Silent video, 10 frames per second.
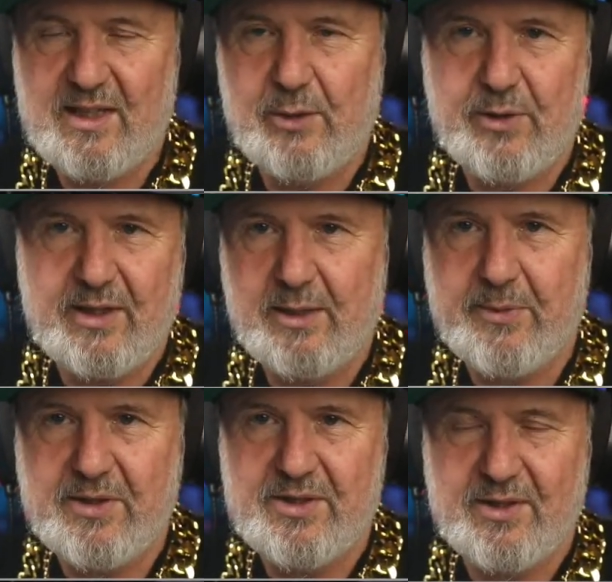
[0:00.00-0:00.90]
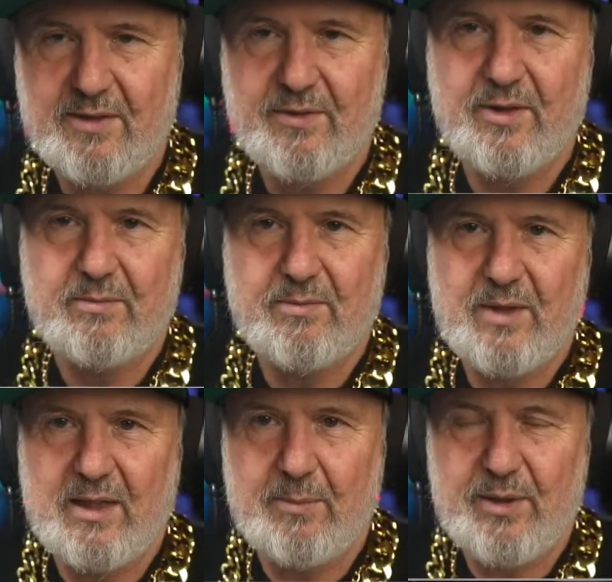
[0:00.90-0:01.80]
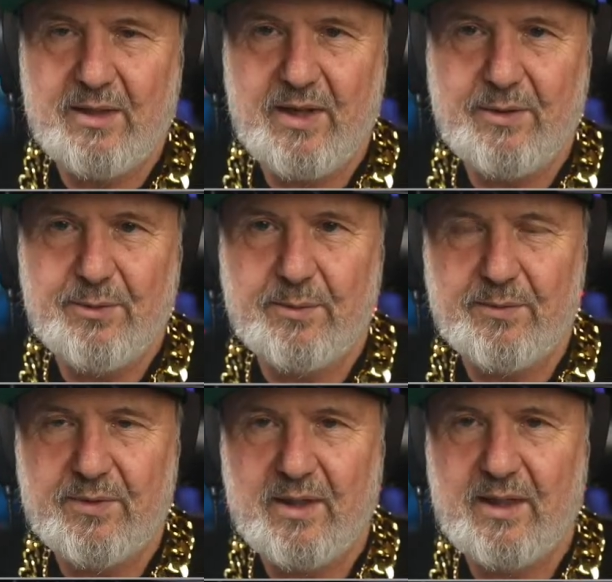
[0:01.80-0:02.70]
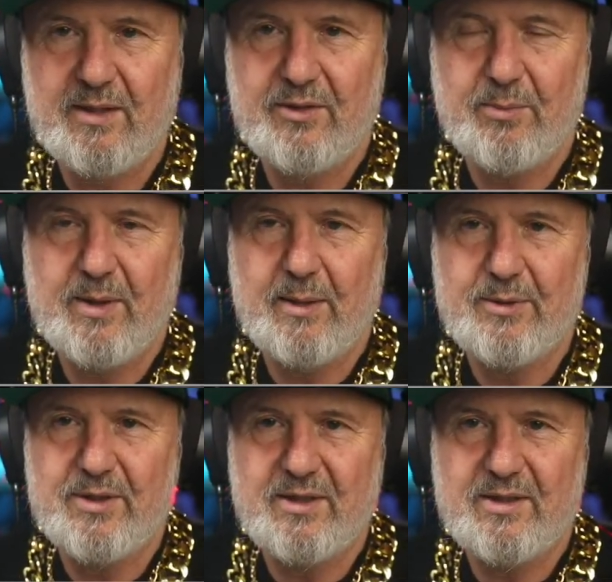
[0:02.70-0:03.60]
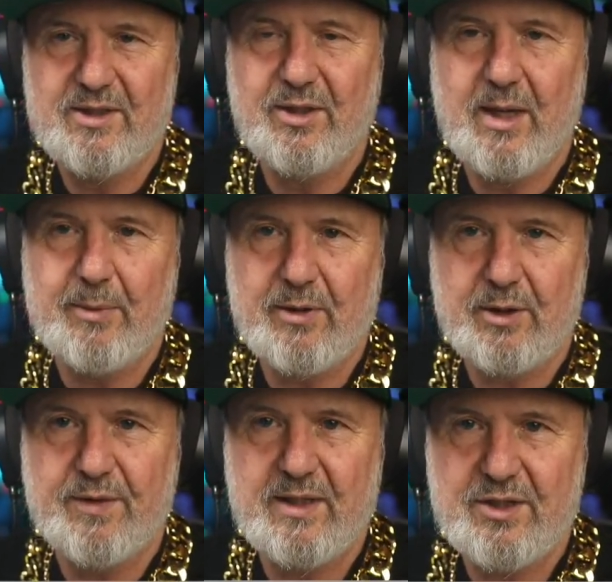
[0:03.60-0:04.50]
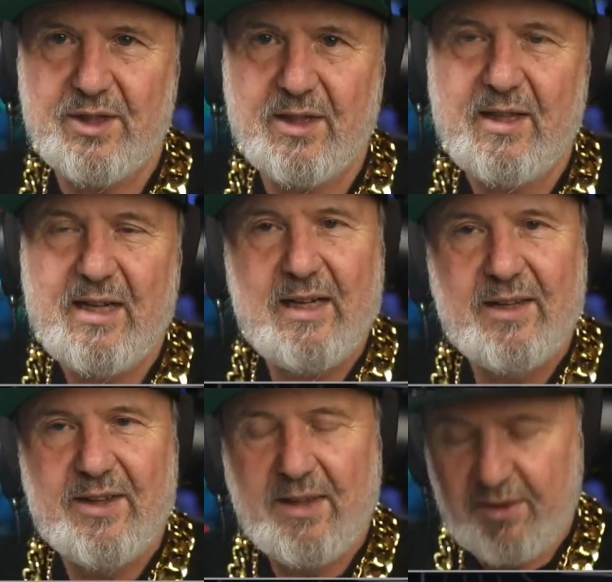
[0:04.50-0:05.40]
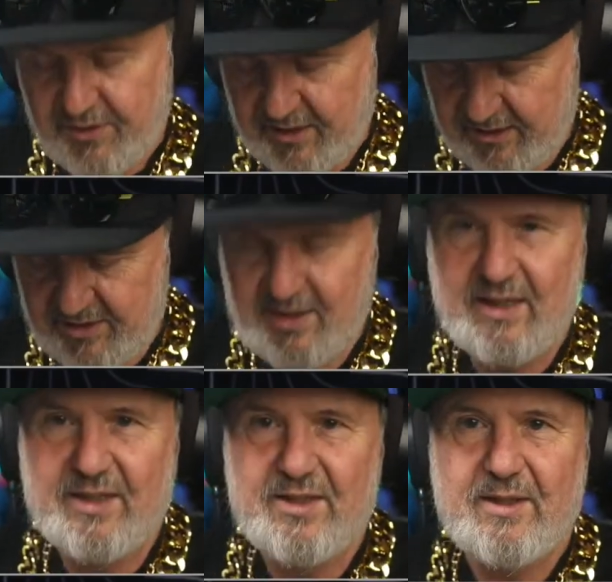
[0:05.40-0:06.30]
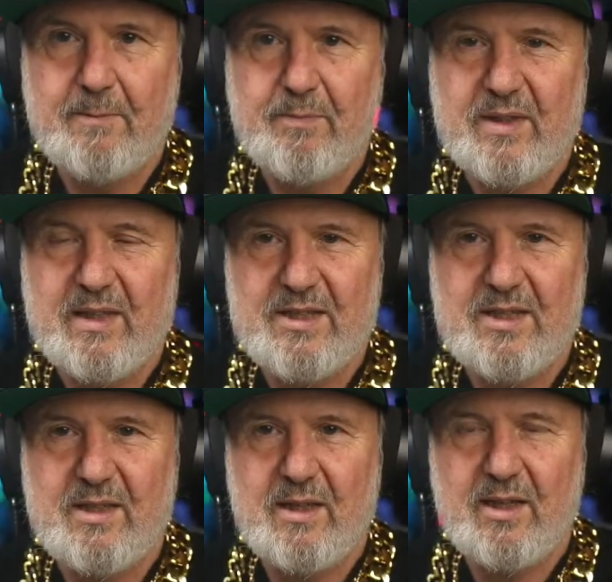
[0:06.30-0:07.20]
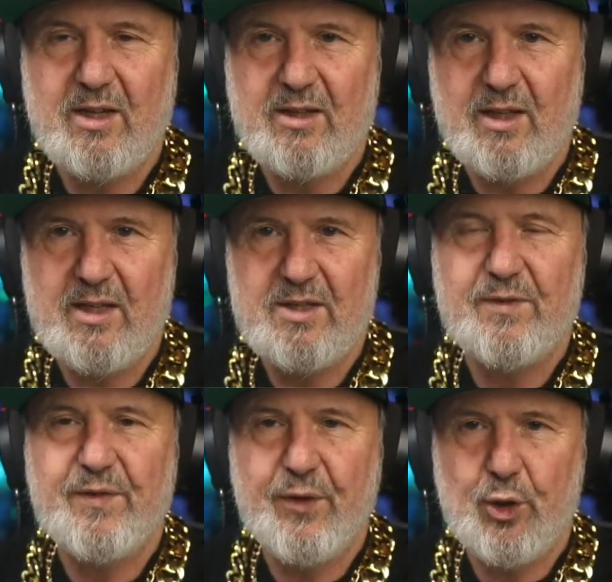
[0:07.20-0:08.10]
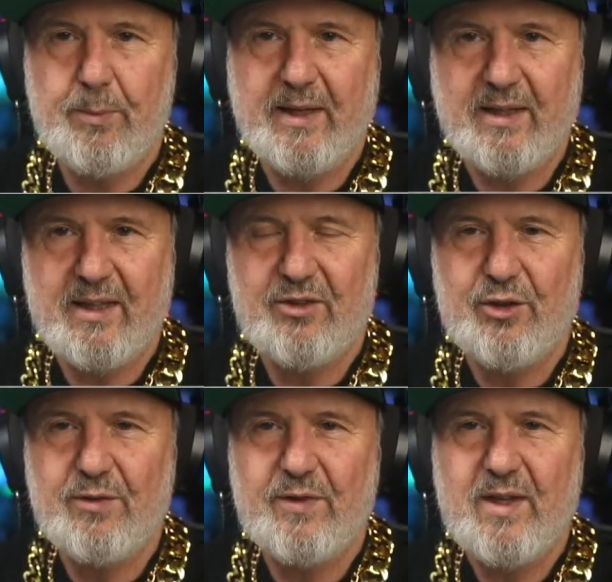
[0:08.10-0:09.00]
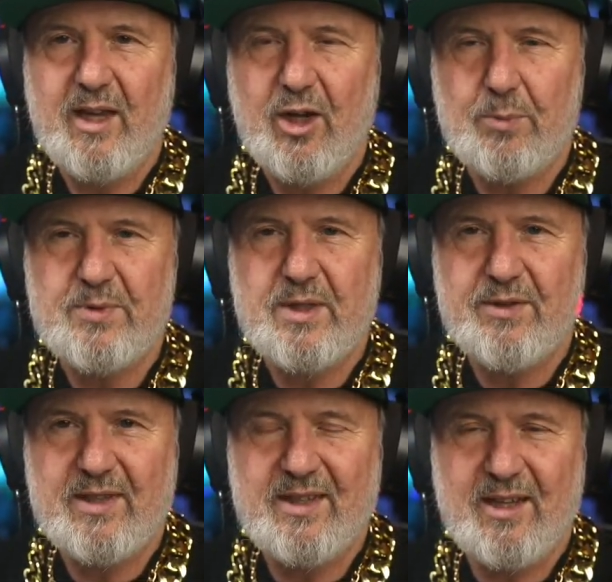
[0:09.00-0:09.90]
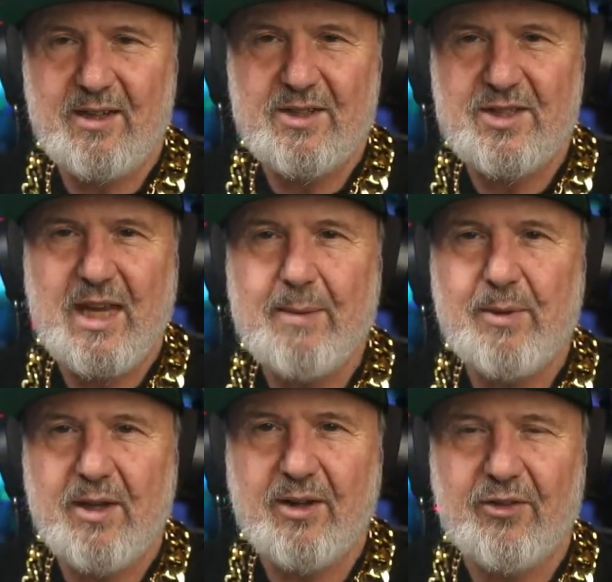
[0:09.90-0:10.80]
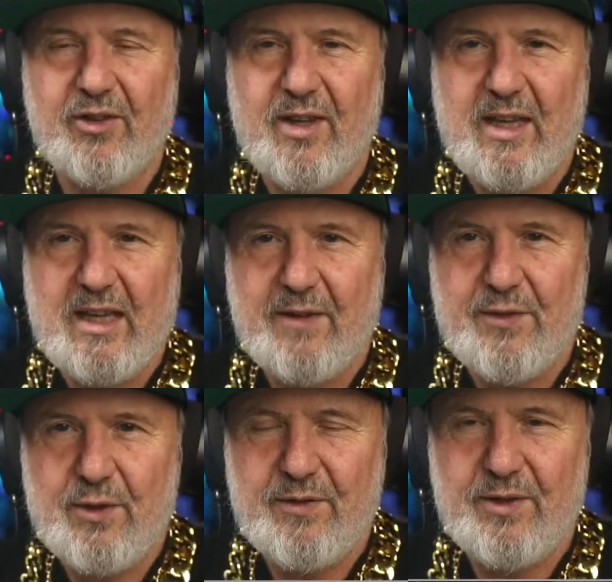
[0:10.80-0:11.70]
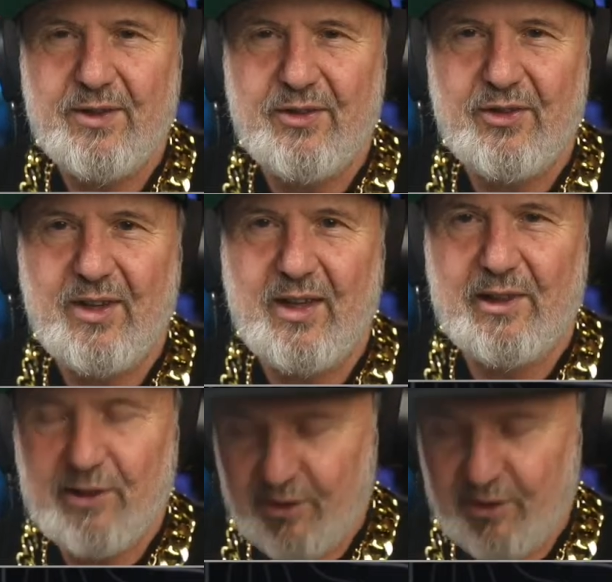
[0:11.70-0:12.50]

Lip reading: 9 kilowatt elements, so they've got plenty of headroom to be able to soak up a lot of energy. The other thing this does is firming. It sort of helps everything kind of stabilize. If you have got a